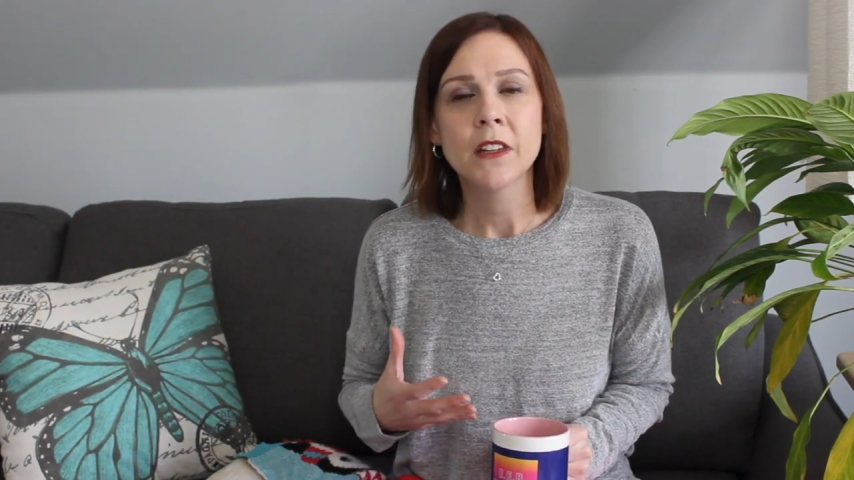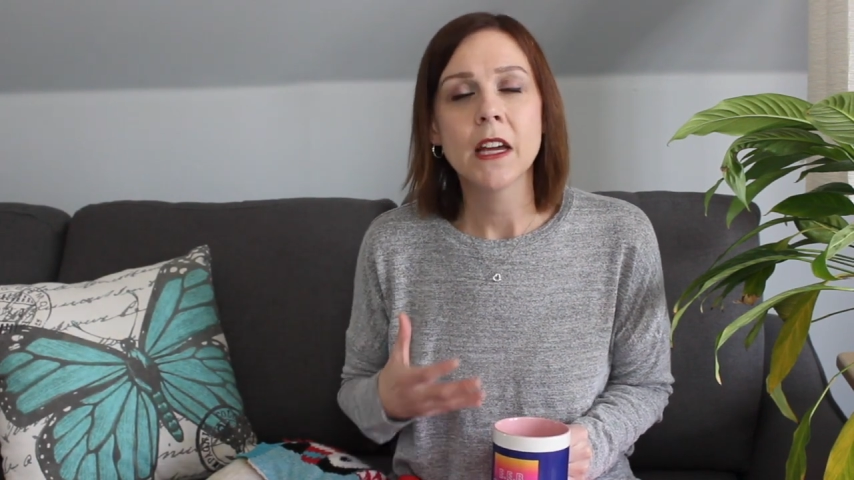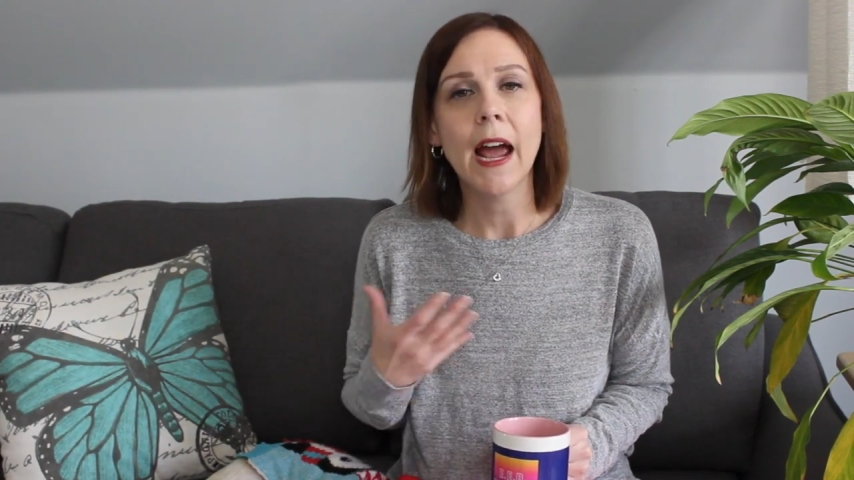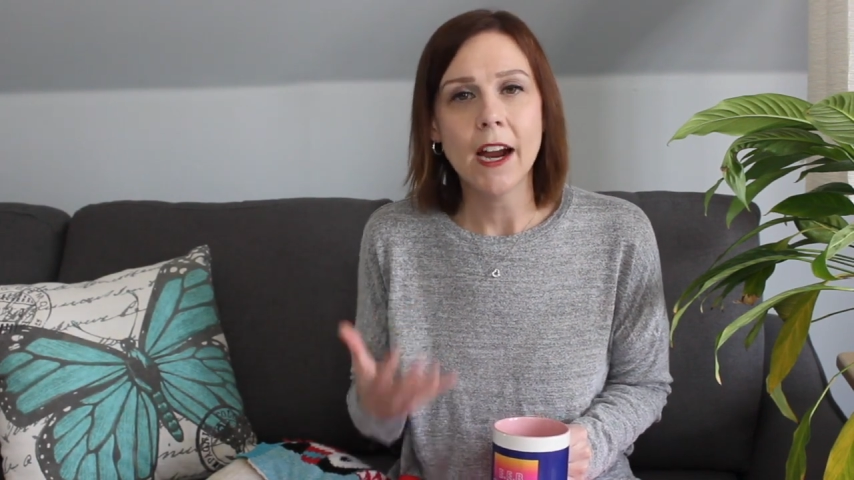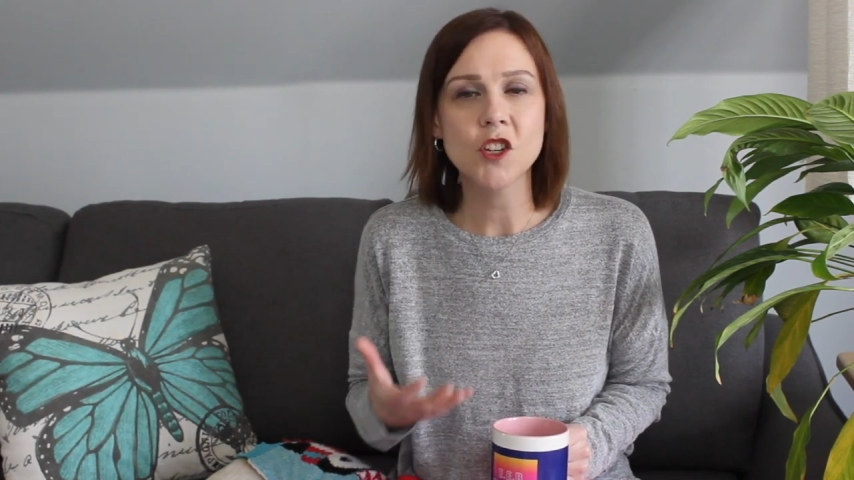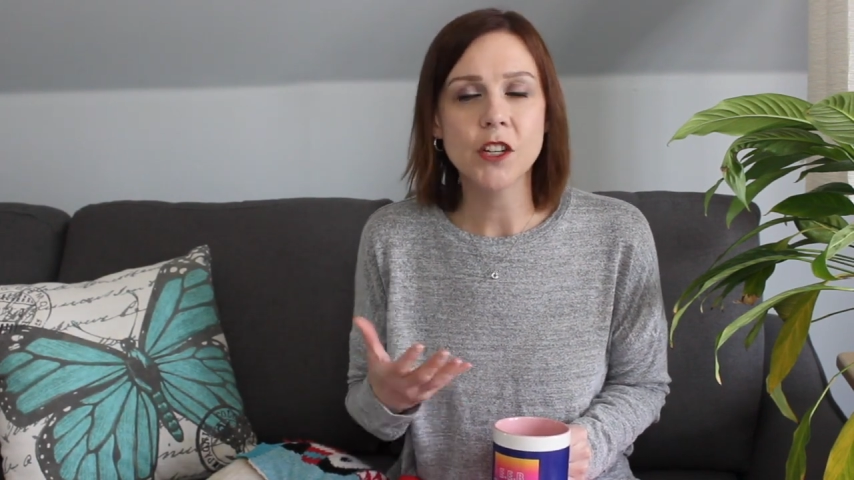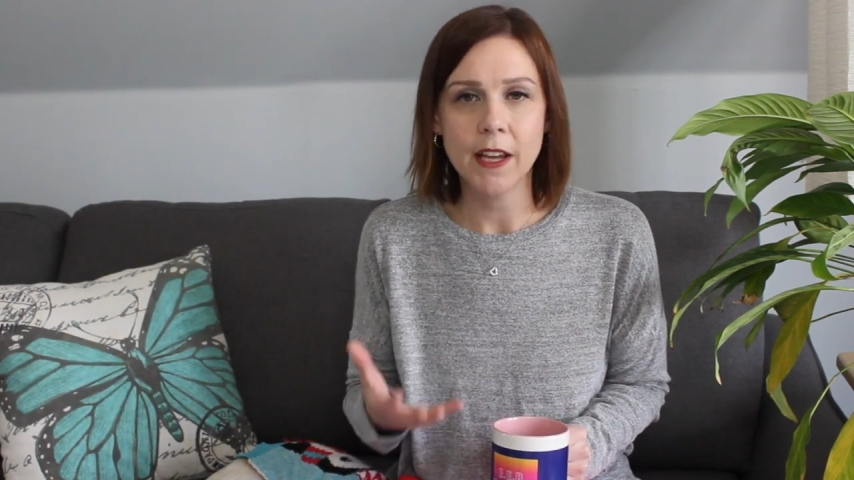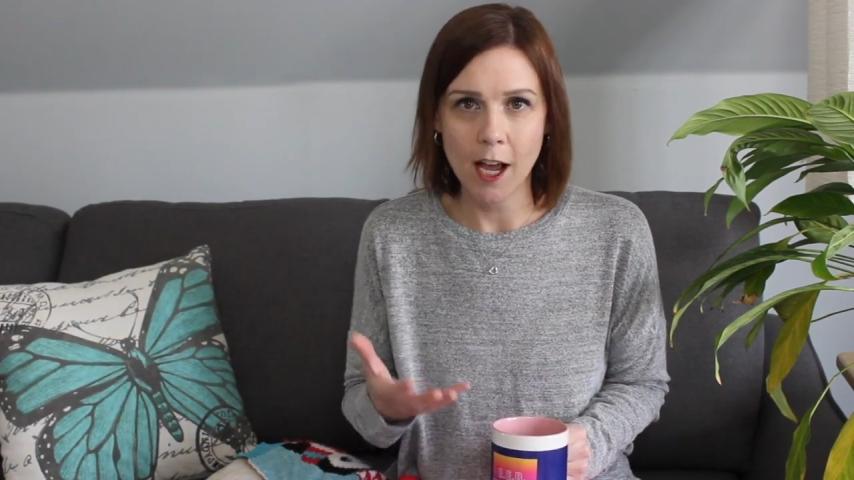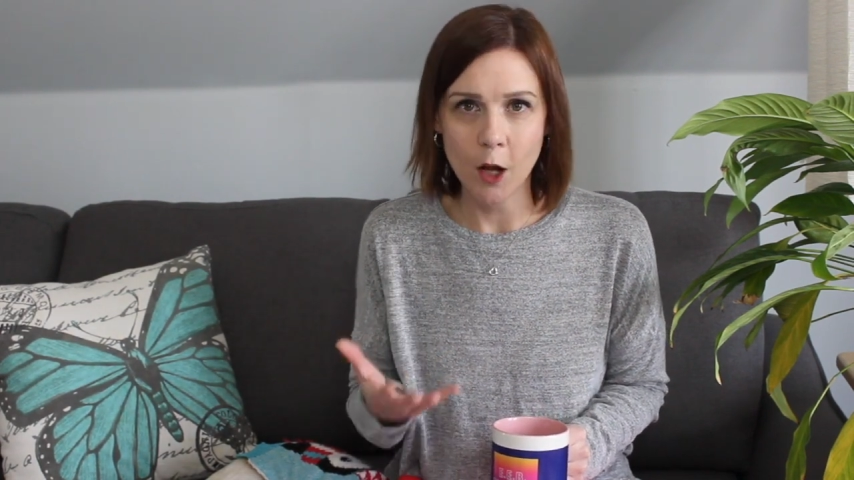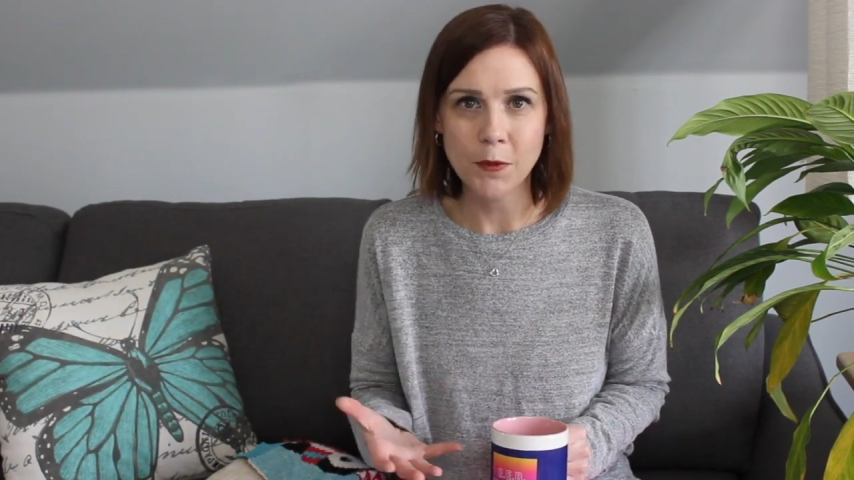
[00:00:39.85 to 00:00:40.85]
can actually
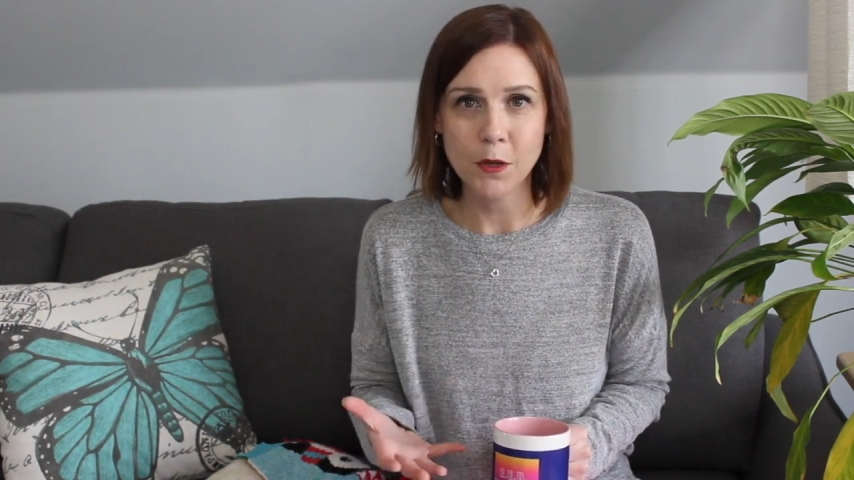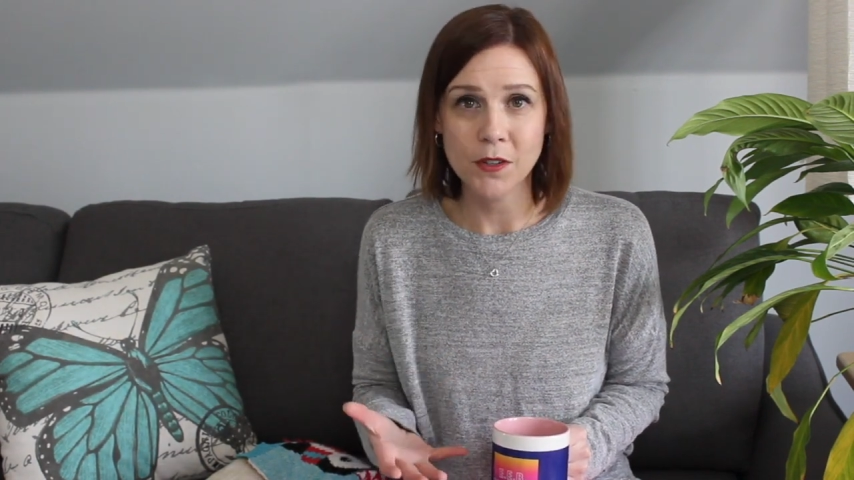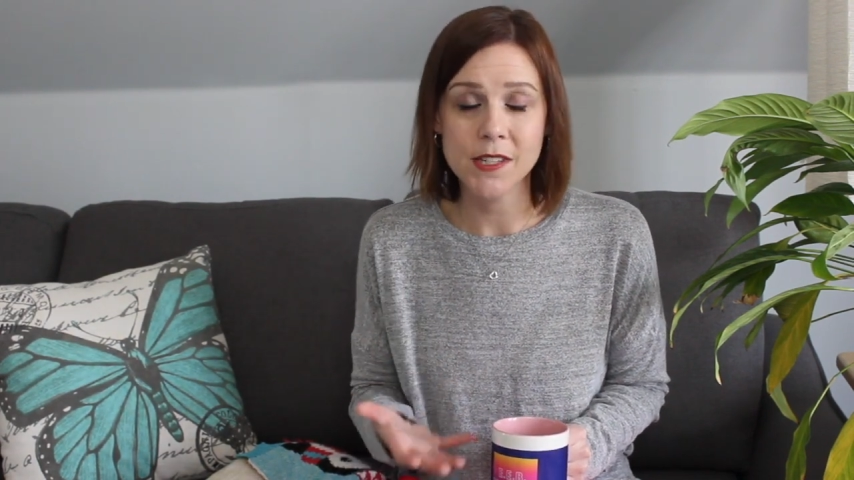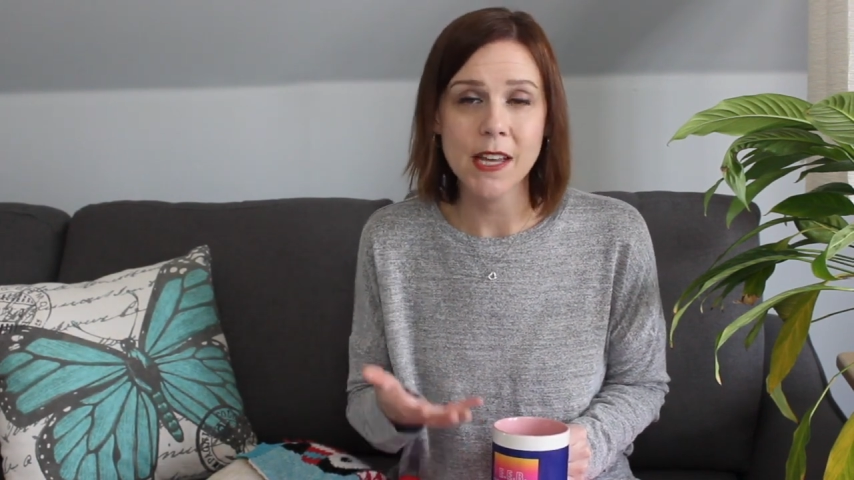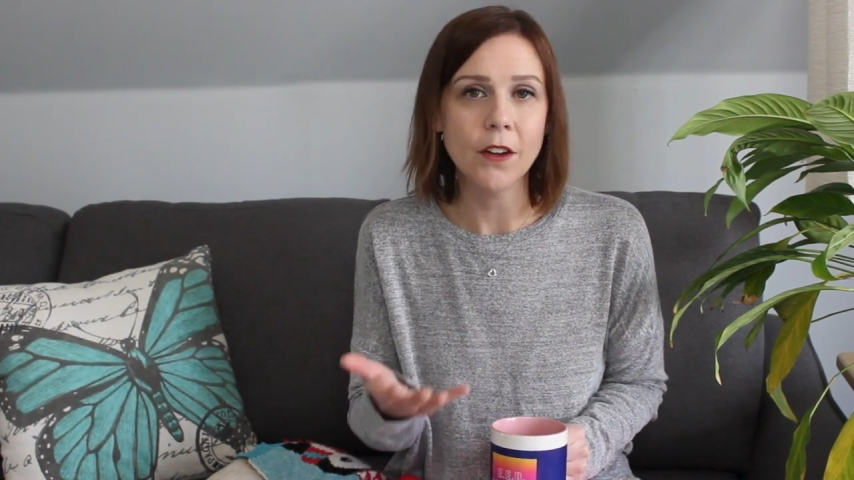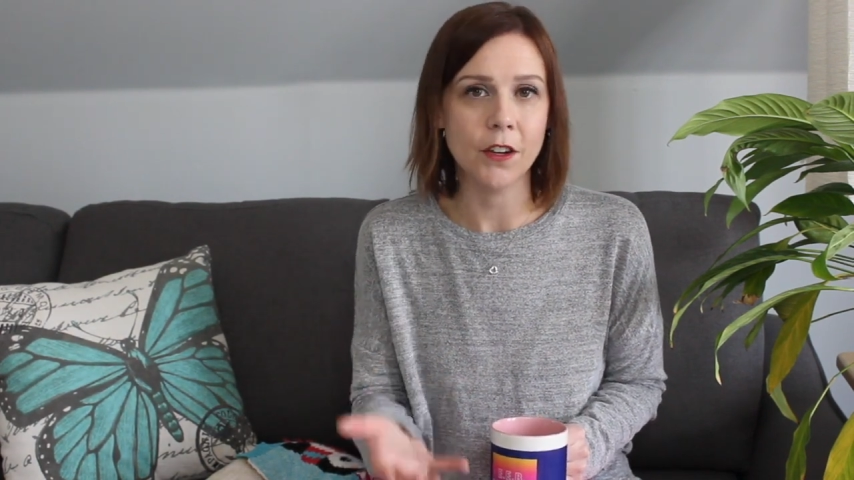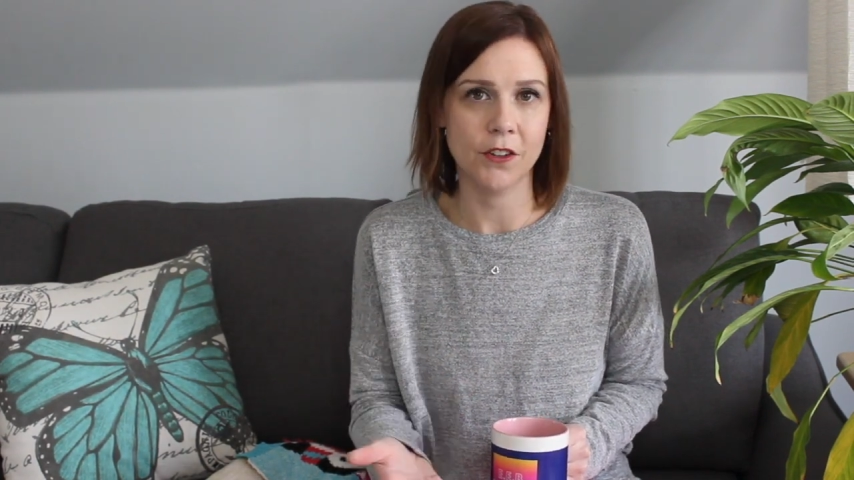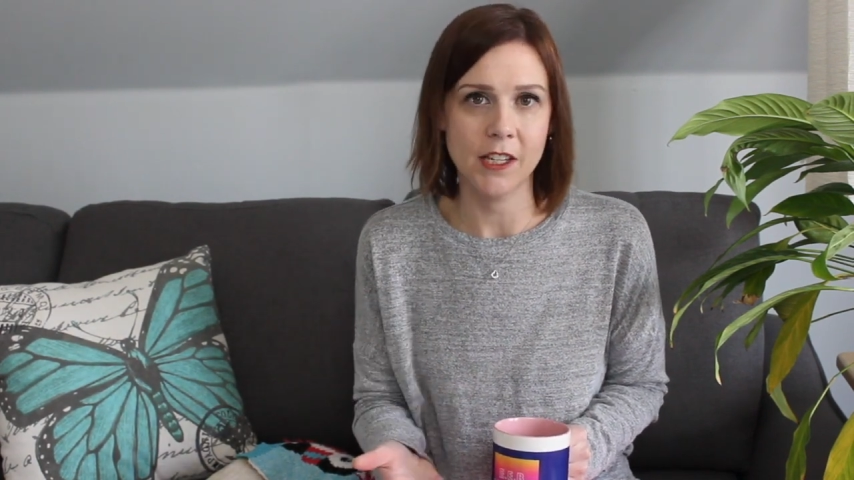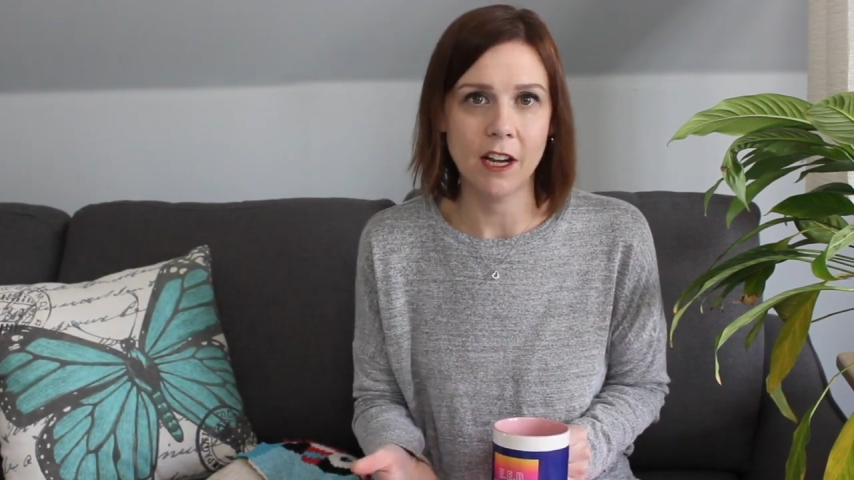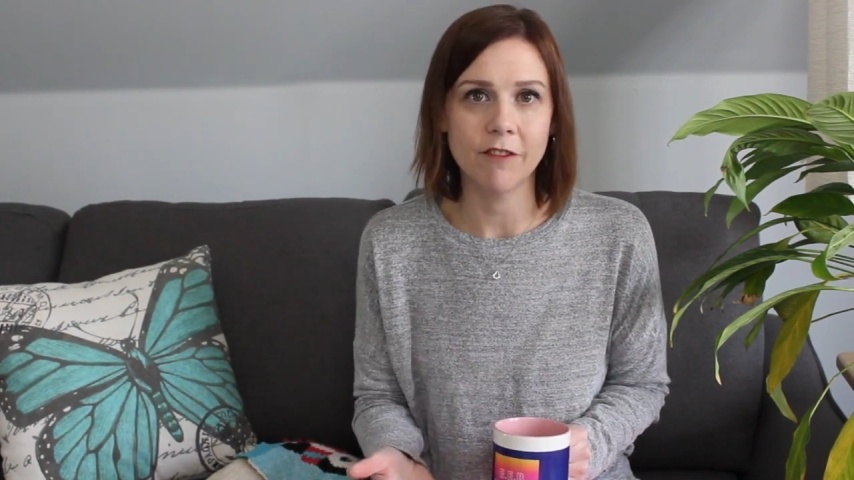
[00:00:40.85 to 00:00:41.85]
help you to sell
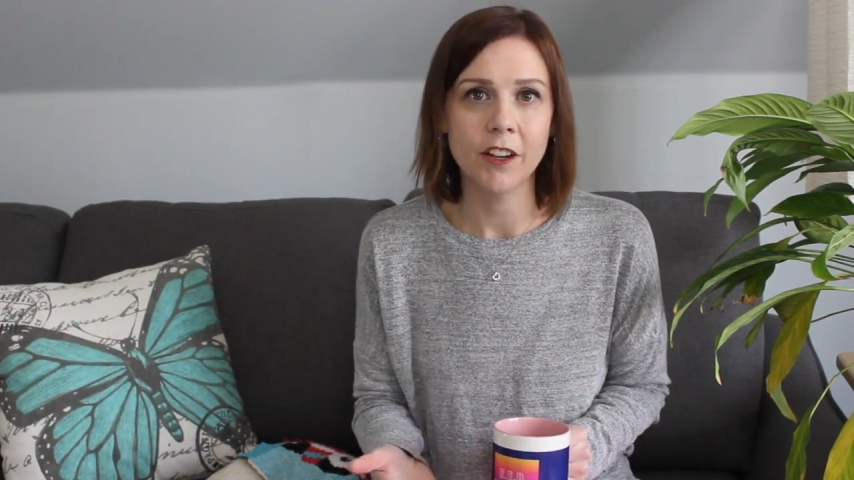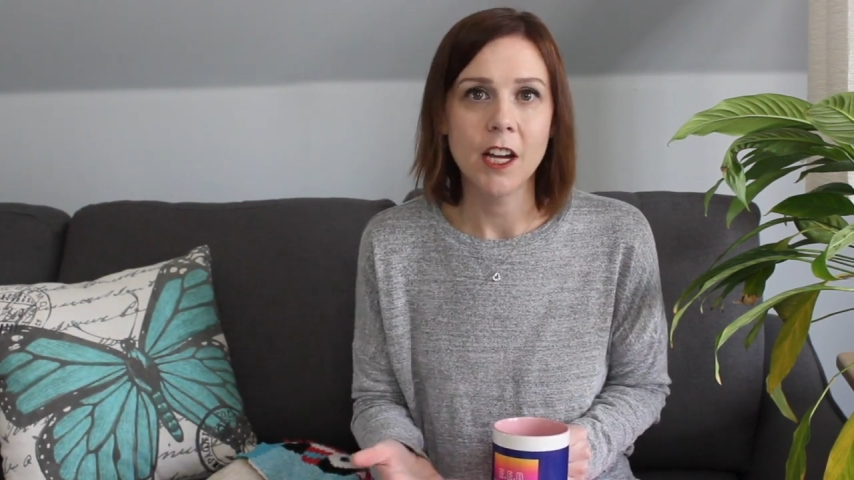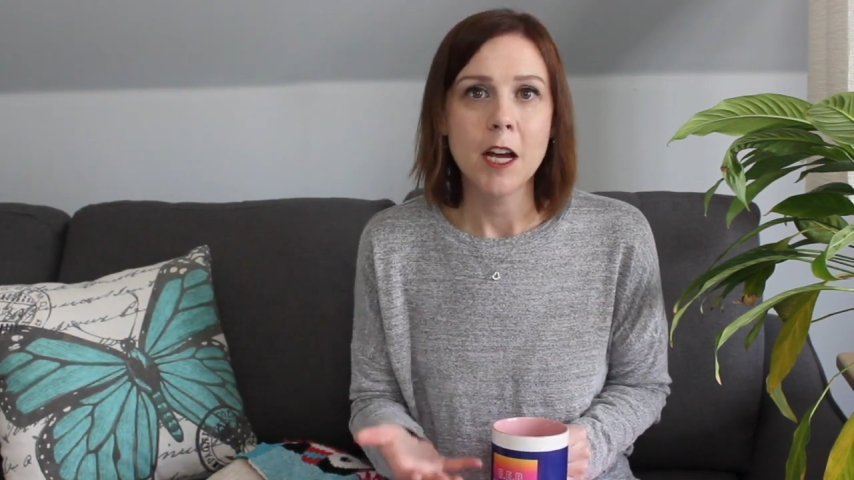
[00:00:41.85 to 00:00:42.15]
yourself